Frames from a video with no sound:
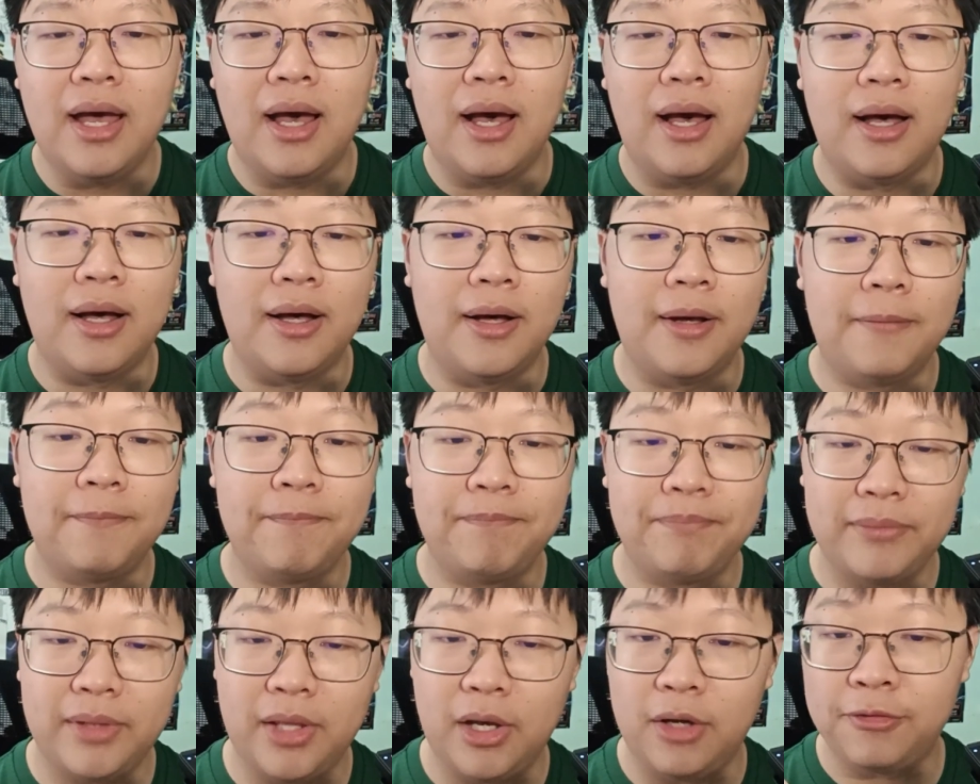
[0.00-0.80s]

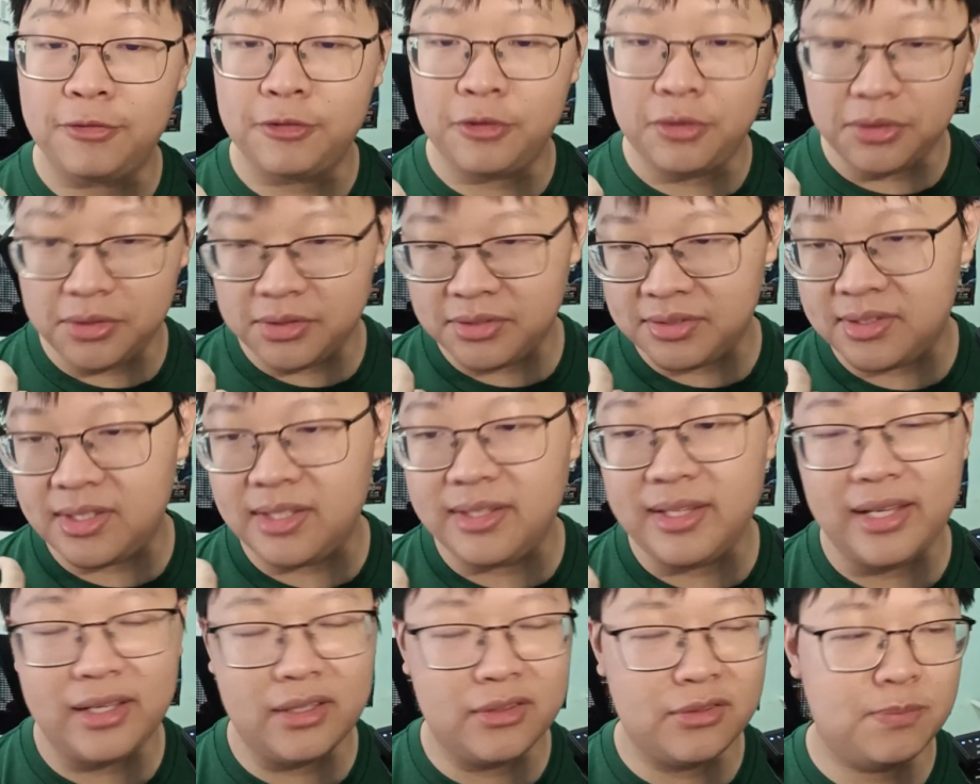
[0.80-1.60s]
Of course, the
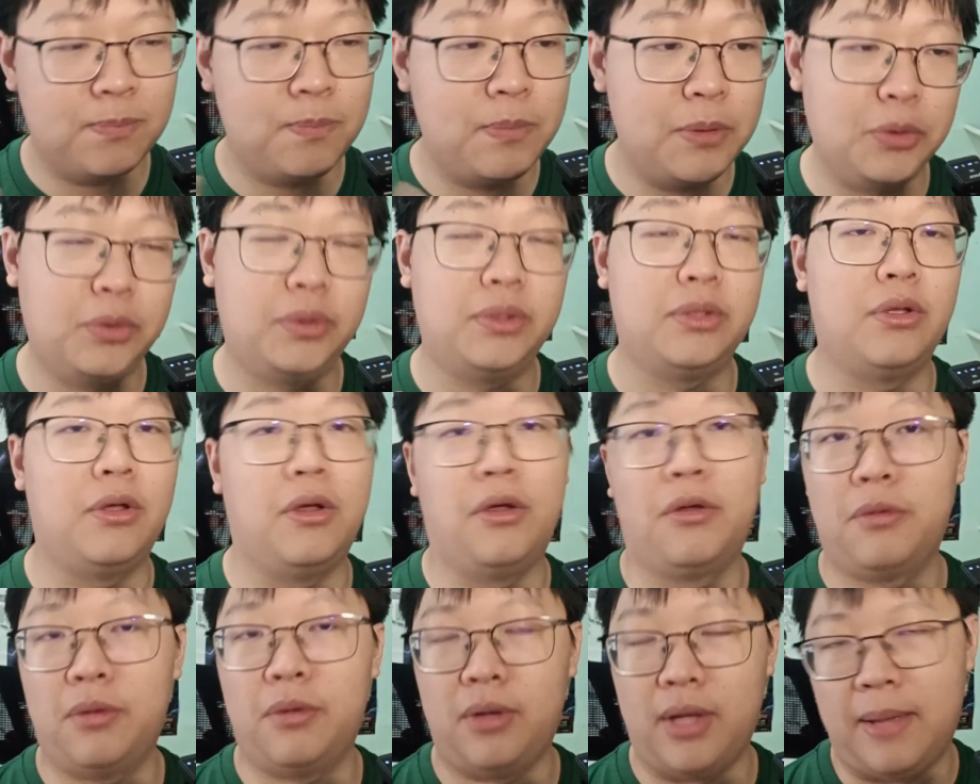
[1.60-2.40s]
next build
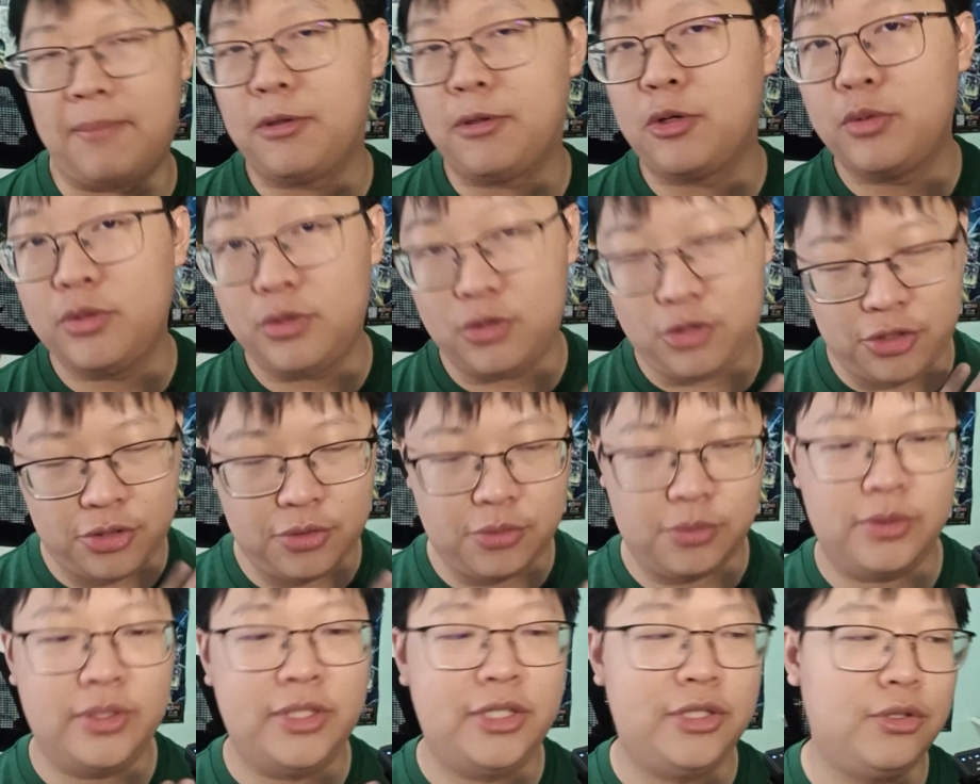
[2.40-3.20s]
I'm going to
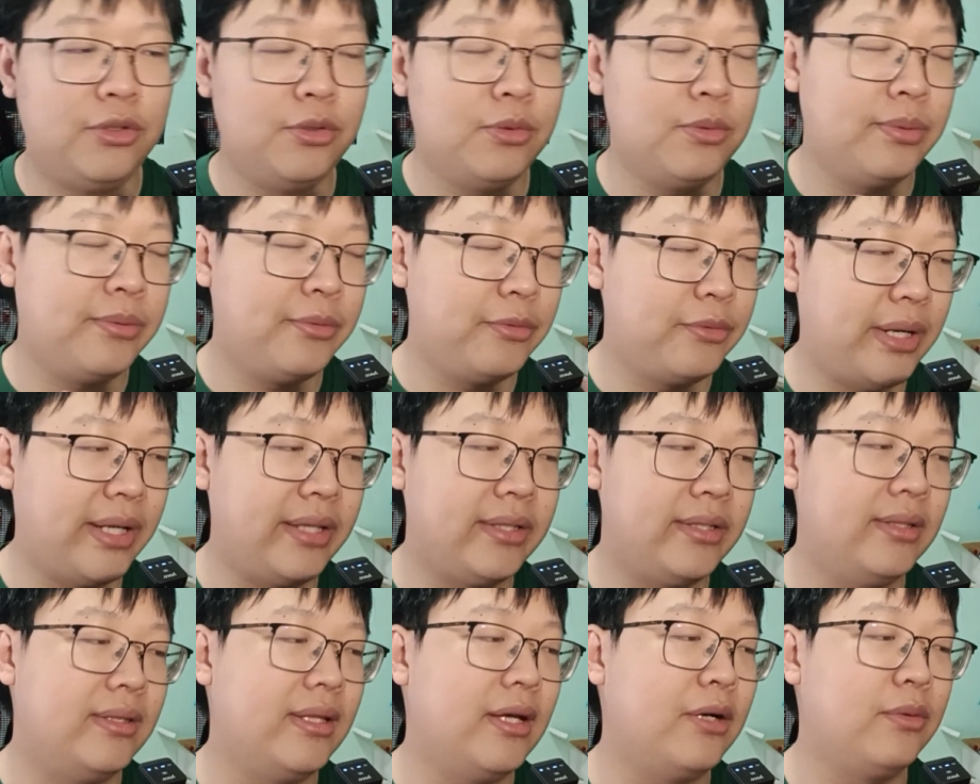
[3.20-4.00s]
show you right
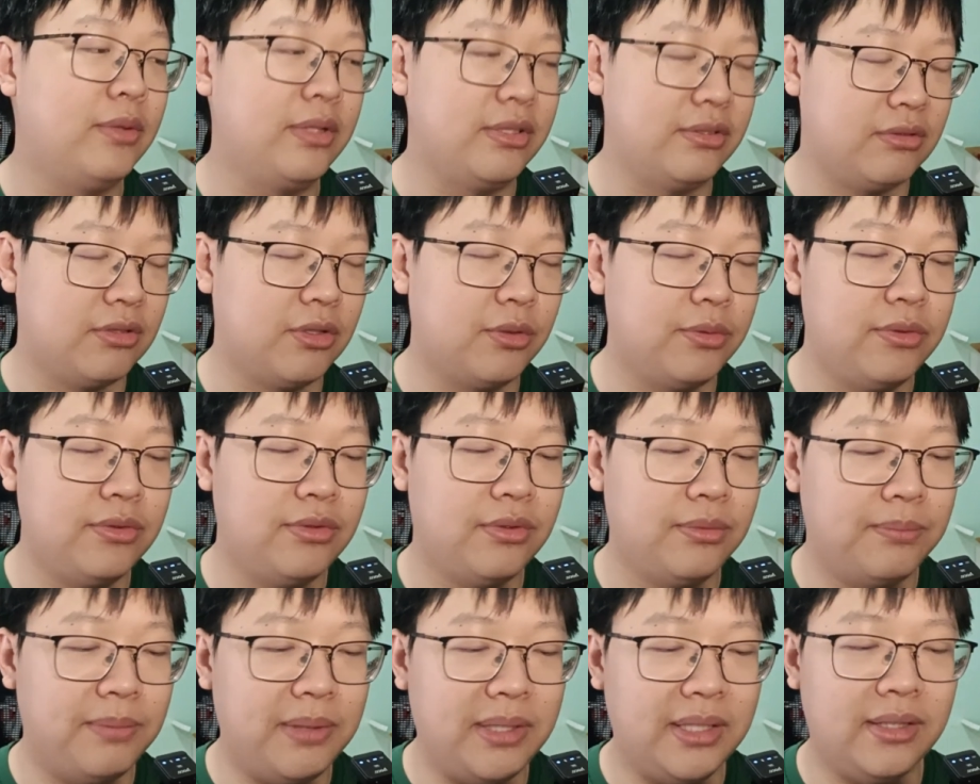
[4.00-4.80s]
now is going
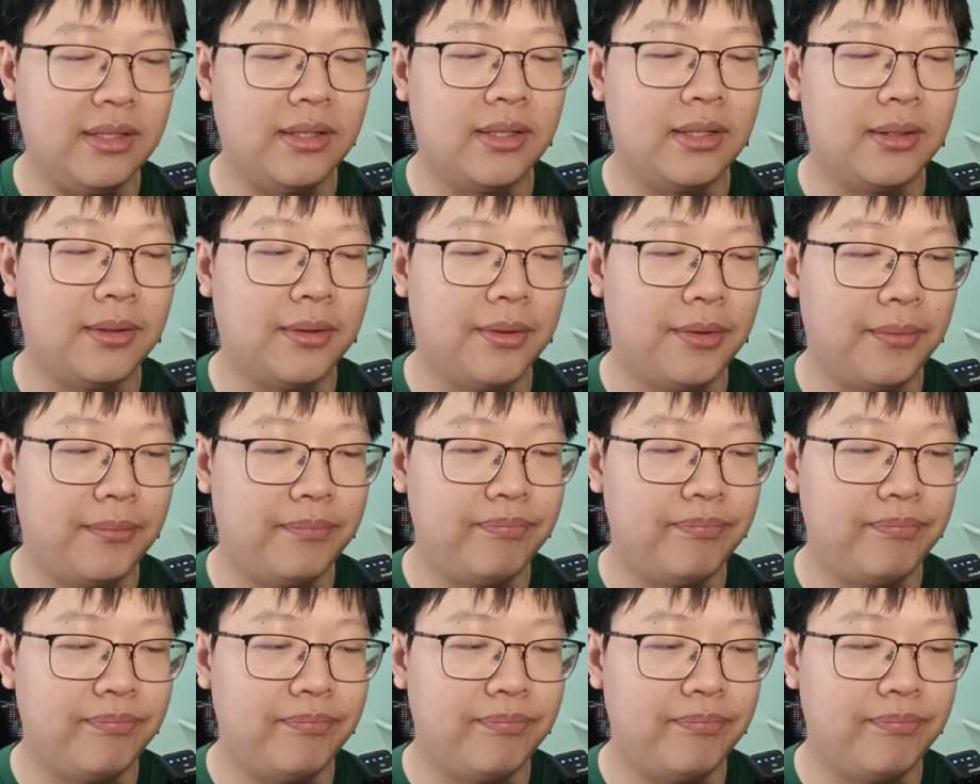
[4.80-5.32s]
to be the